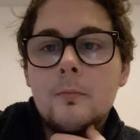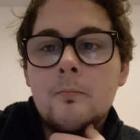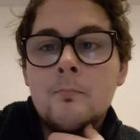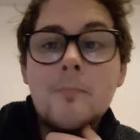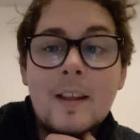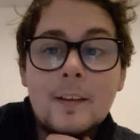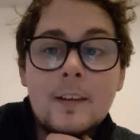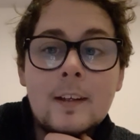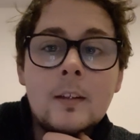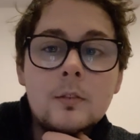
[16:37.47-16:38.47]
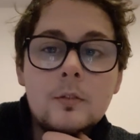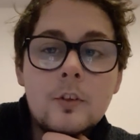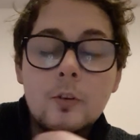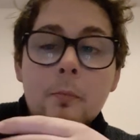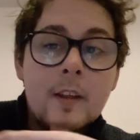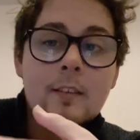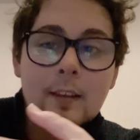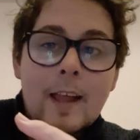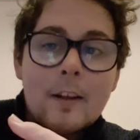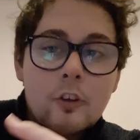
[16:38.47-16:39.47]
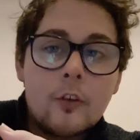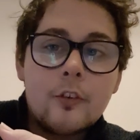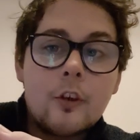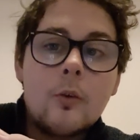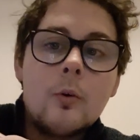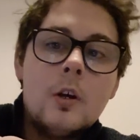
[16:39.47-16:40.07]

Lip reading: melody, something to latch onto